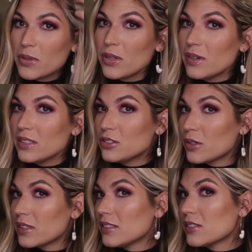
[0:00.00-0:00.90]
you
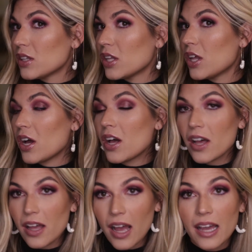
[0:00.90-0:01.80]
enjoyed this look.
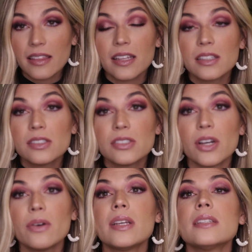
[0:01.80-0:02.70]
I think it's
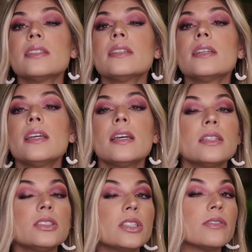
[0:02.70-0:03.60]
so easily
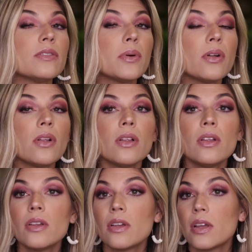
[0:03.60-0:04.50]
achievable
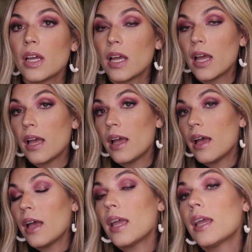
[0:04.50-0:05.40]

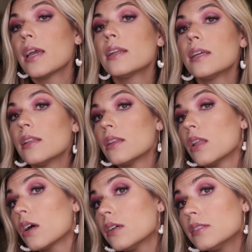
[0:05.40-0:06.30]
And it
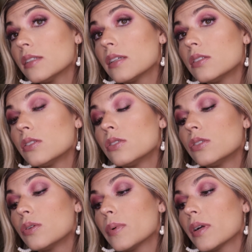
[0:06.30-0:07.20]
looks
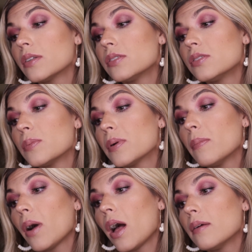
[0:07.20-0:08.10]
super, super
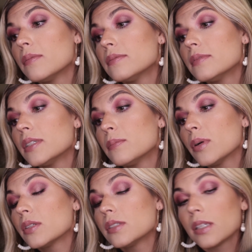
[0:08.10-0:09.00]
bomb in
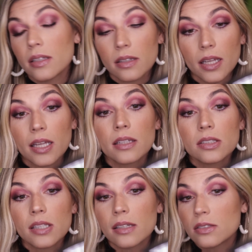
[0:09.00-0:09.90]
person. Like, it
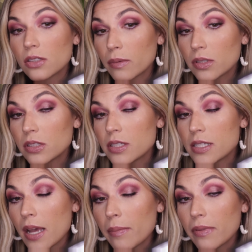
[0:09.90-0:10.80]
just has so much
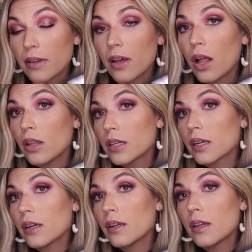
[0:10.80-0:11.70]
depth and
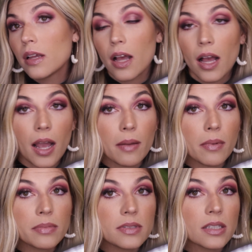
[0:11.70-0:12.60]
color. I'm
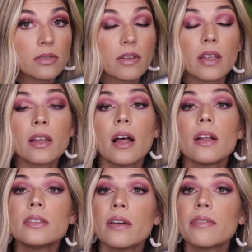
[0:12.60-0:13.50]
obsessed with it.
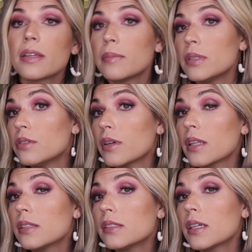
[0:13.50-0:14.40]
I'll definitely be doing
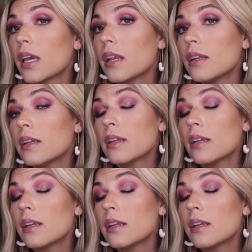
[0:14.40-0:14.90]
this again.